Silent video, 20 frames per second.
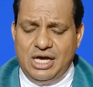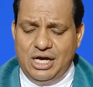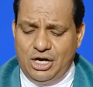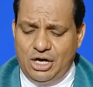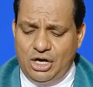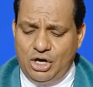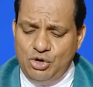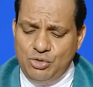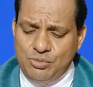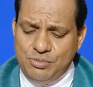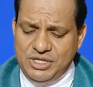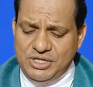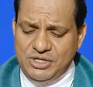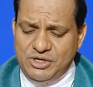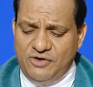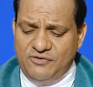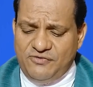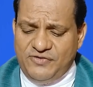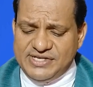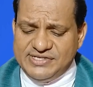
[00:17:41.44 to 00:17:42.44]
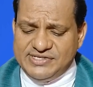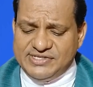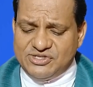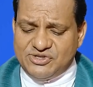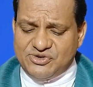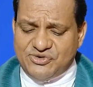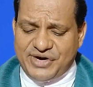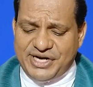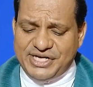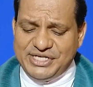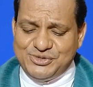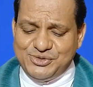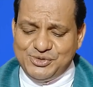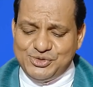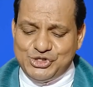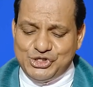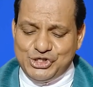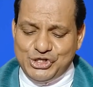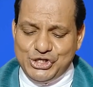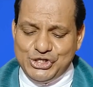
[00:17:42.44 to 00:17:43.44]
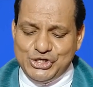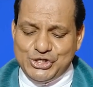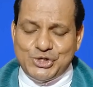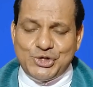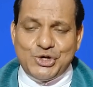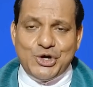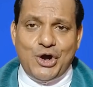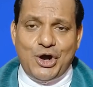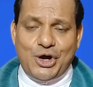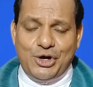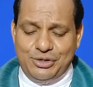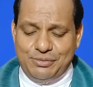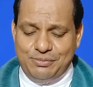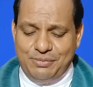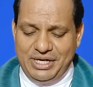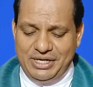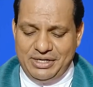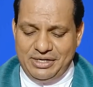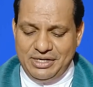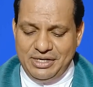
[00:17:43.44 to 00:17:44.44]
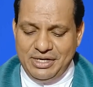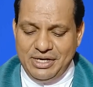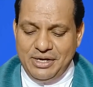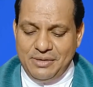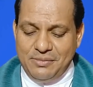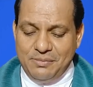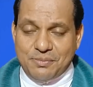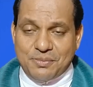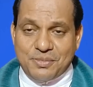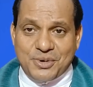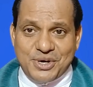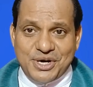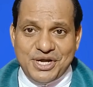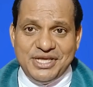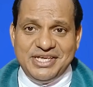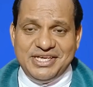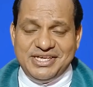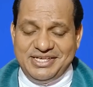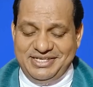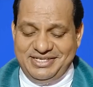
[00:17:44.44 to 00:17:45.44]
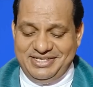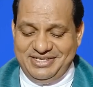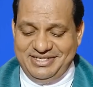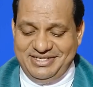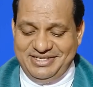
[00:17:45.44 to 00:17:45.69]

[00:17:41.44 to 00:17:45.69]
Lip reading: How many of us try to change God by praying?